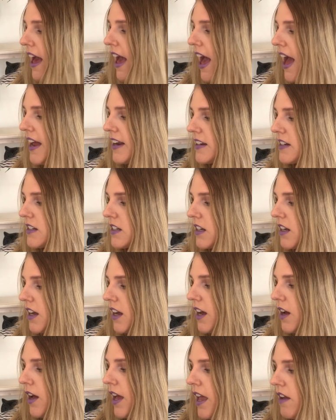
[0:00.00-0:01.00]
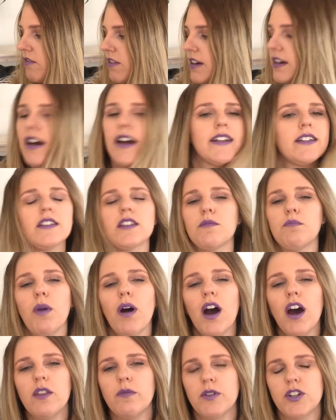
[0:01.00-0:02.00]
And every night in the
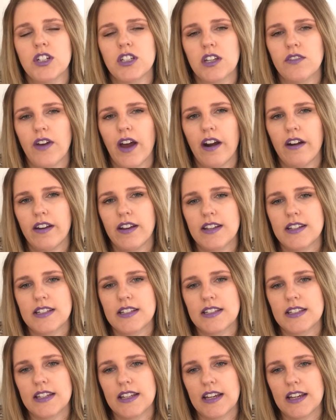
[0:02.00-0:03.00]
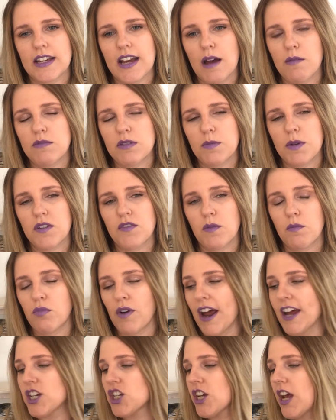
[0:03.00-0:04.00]
bath we just give Aria's gums a bit of a
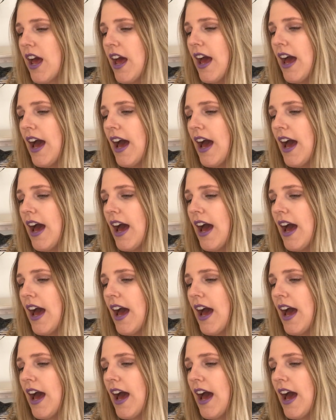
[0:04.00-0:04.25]
brush,